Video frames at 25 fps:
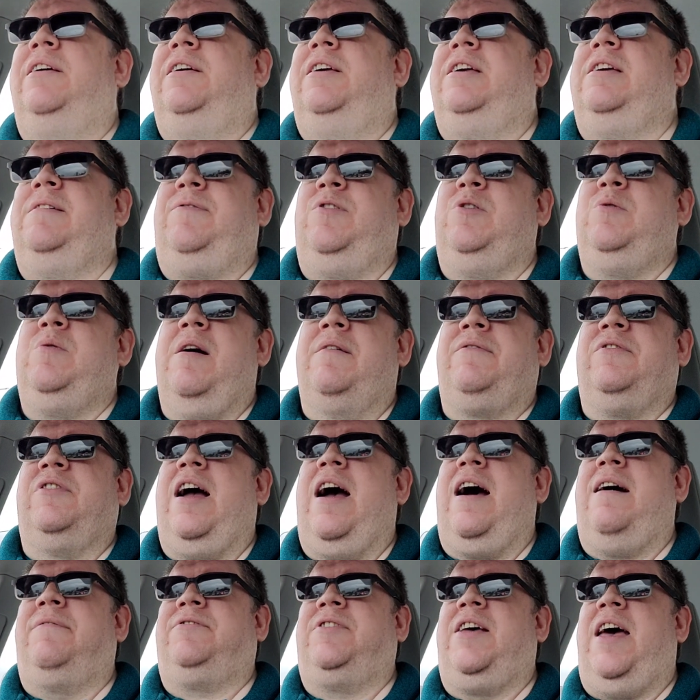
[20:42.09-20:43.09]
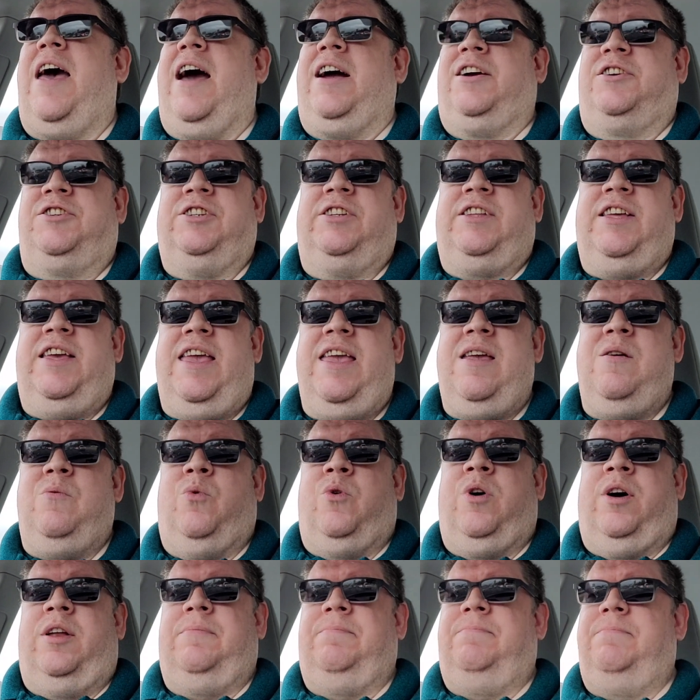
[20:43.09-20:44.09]
if you ever have to actually eat
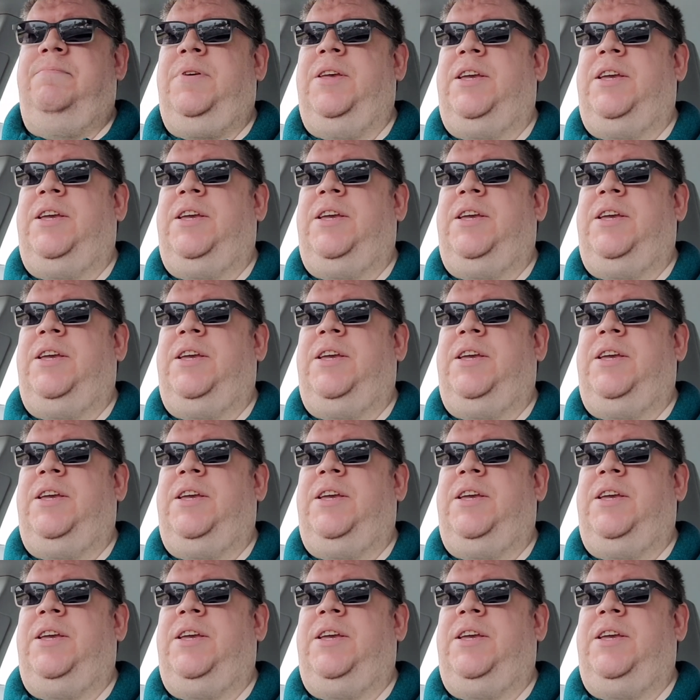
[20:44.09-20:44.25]
one,